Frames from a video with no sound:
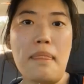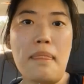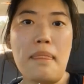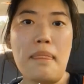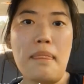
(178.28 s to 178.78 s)

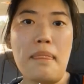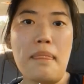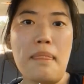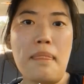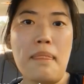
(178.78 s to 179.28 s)

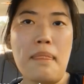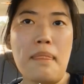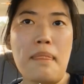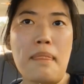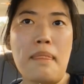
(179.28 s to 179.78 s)

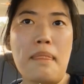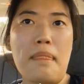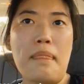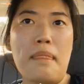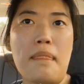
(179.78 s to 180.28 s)

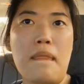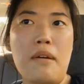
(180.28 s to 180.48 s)
No one is speaking in this clip.